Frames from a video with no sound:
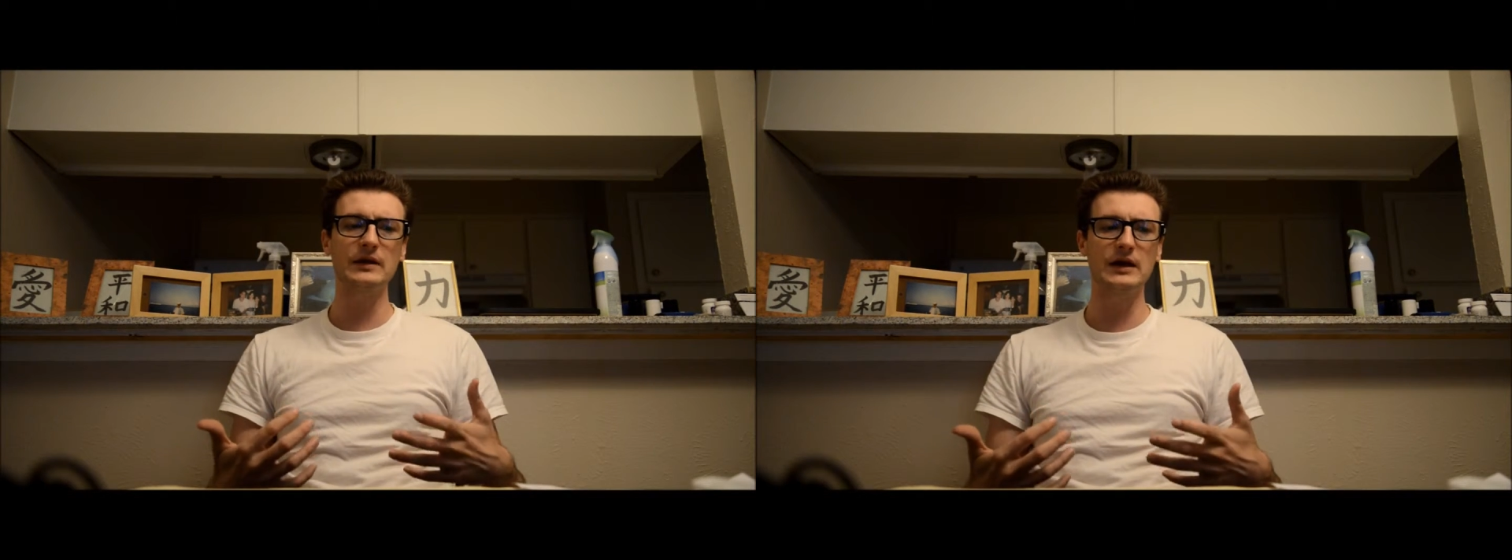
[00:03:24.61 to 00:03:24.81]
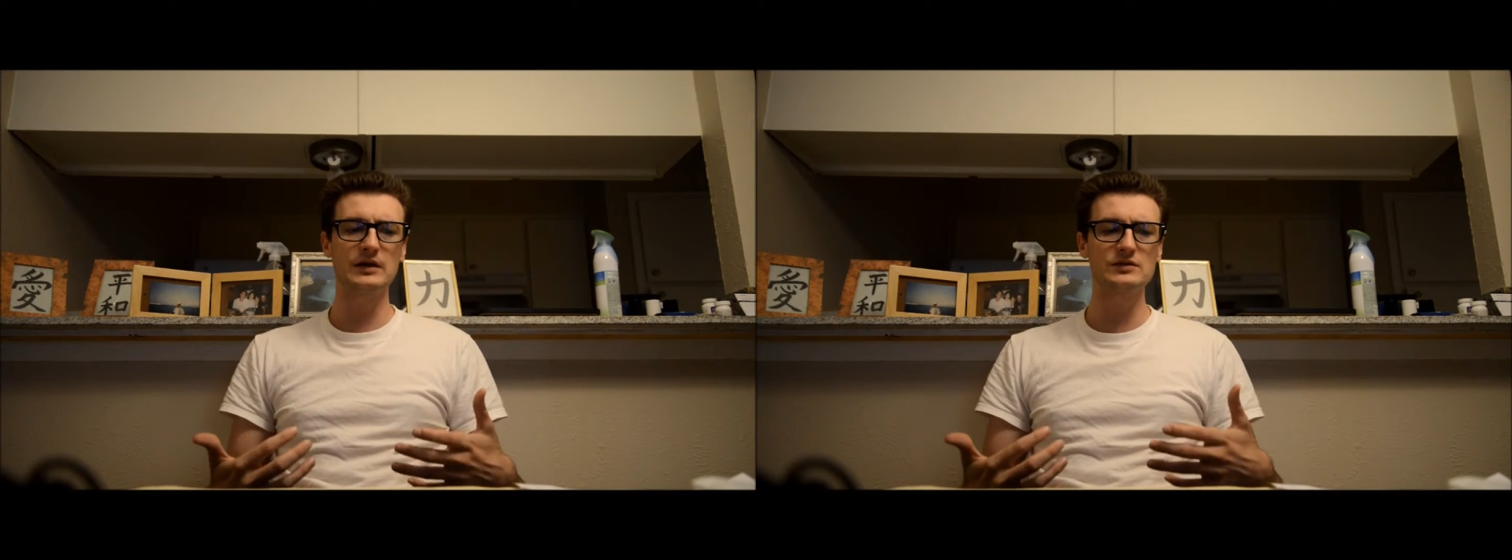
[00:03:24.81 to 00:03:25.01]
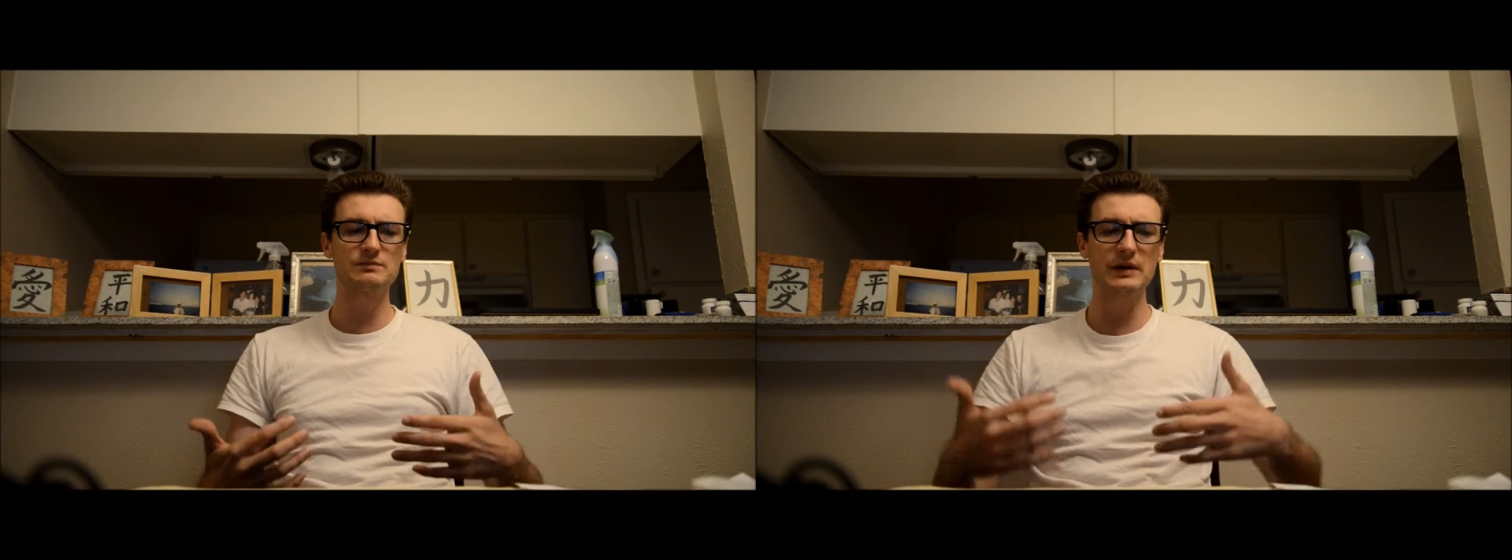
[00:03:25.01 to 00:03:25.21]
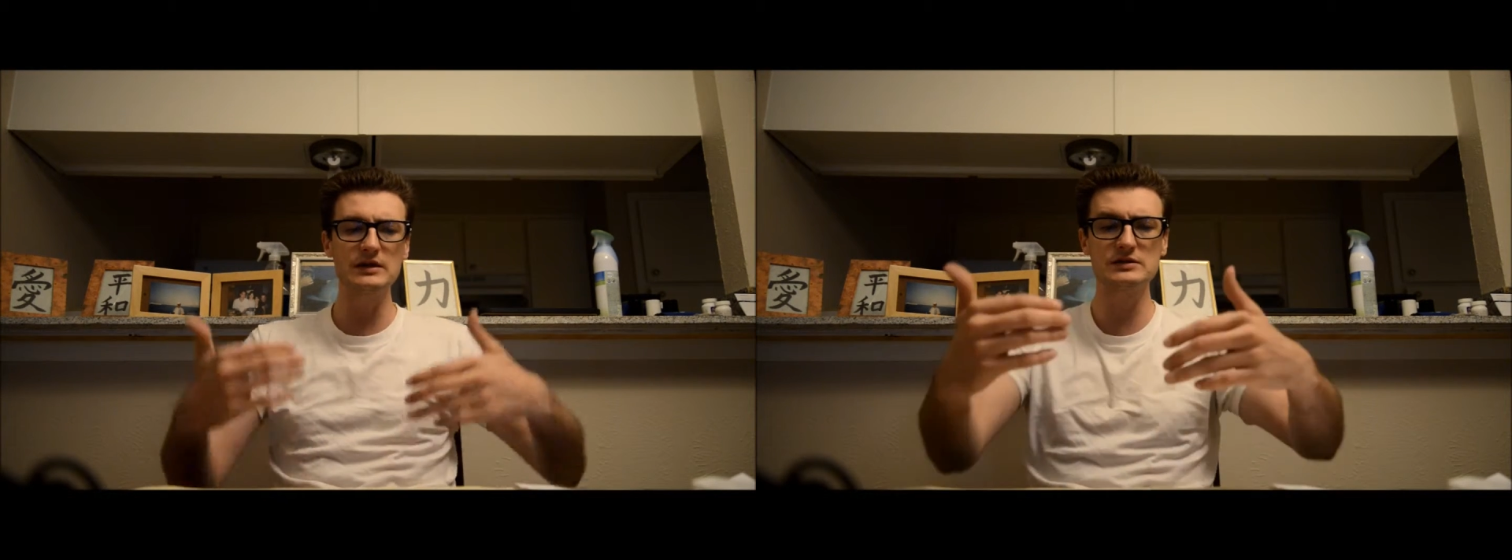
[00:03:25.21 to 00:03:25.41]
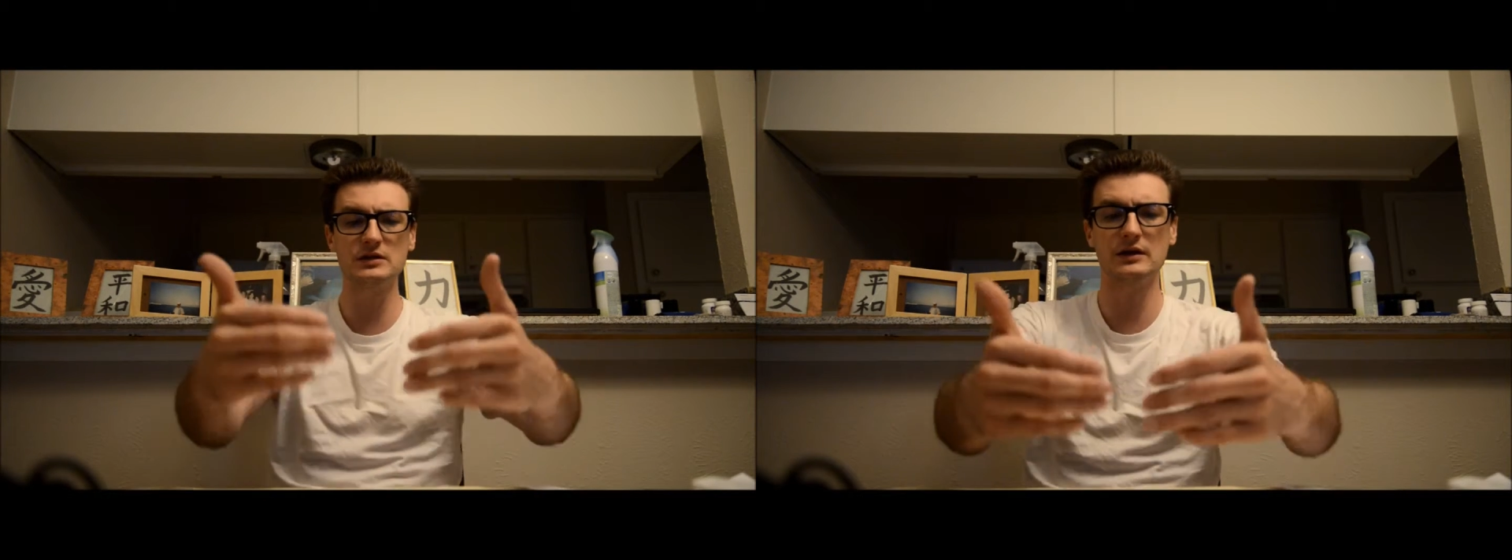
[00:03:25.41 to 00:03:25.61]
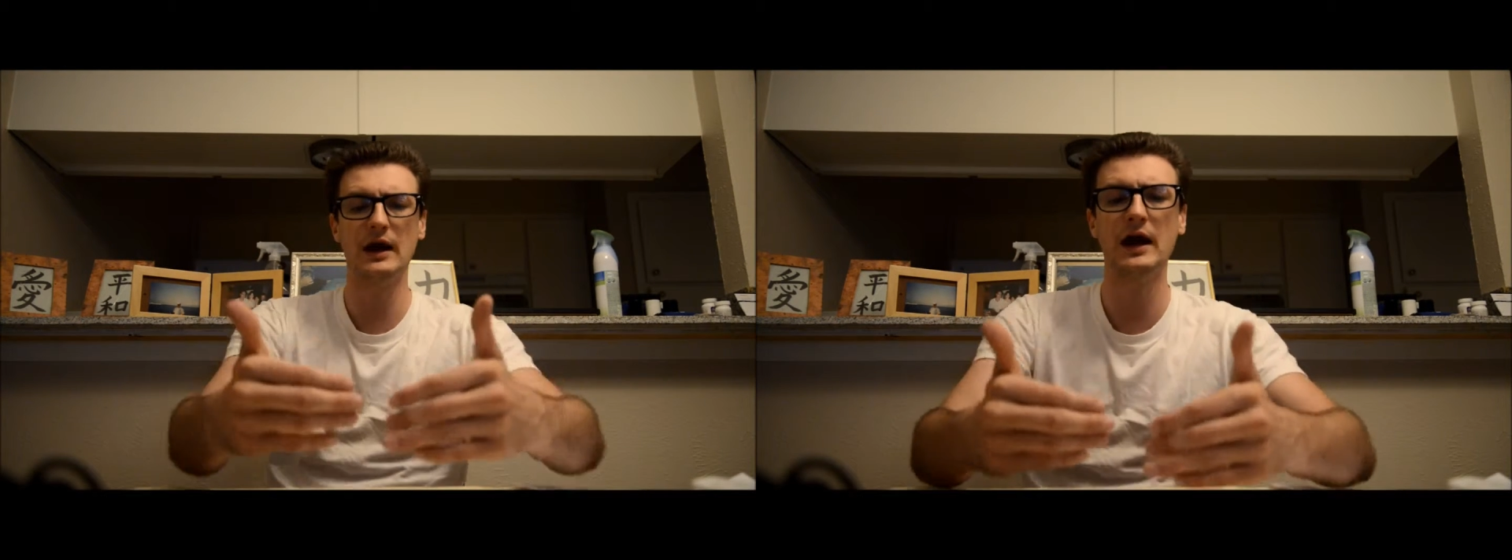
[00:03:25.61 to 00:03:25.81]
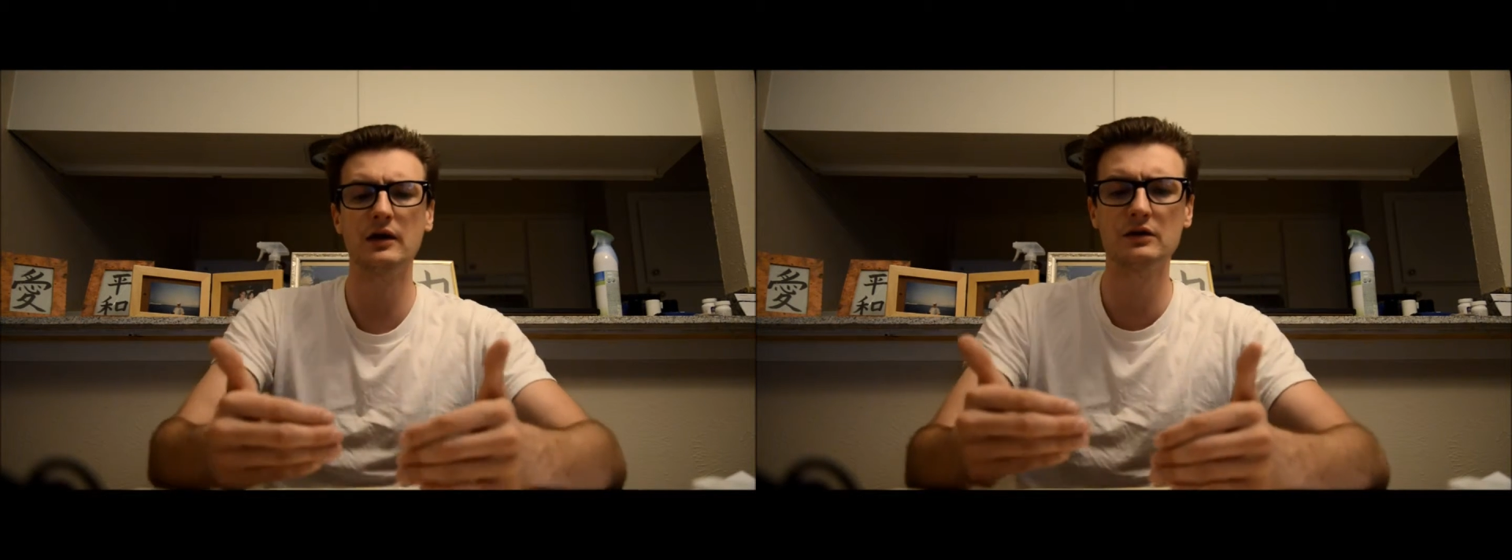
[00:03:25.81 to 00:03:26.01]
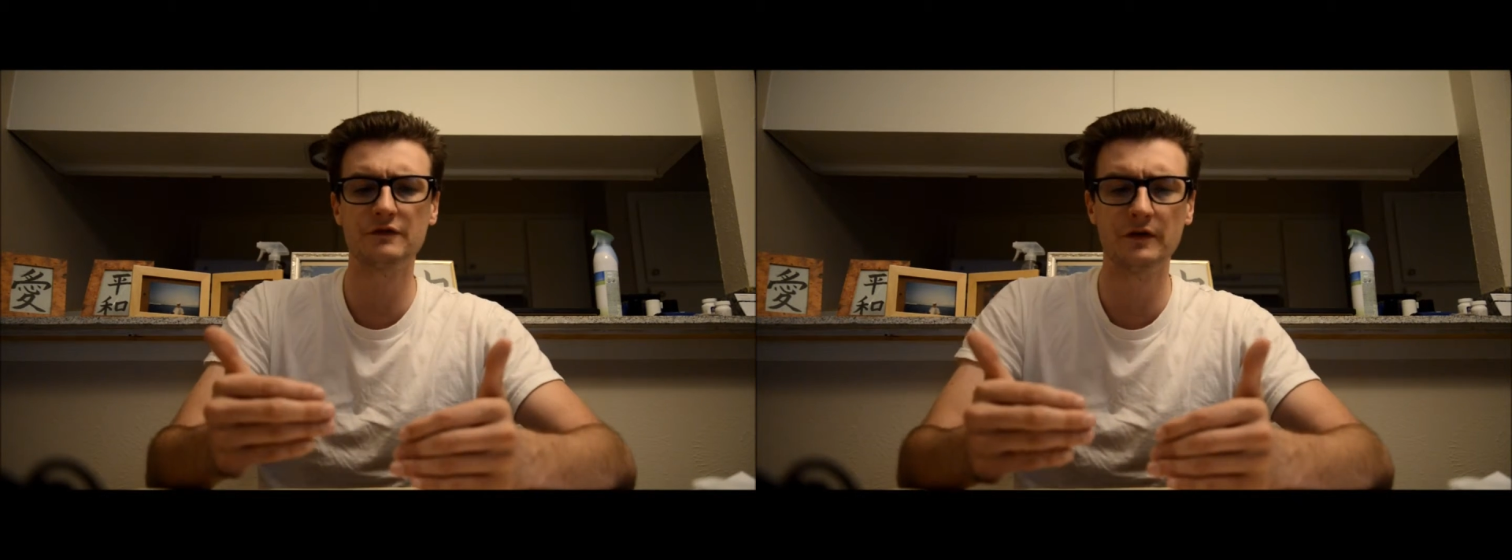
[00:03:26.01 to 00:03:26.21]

And based on how you